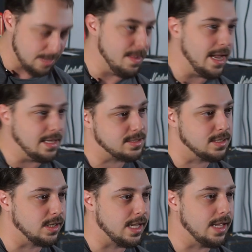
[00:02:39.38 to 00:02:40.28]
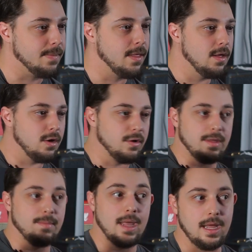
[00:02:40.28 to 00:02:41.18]
the main circuit, or
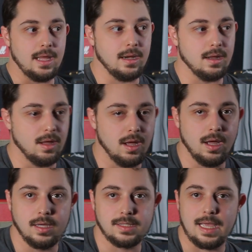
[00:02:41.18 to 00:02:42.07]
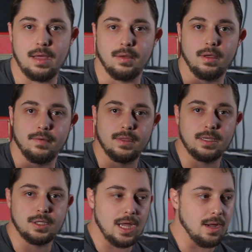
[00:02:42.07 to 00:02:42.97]
the main uh, sound of
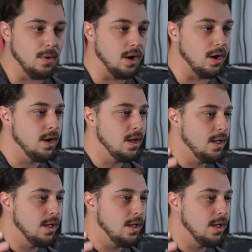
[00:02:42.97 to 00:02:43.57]
the Jaguar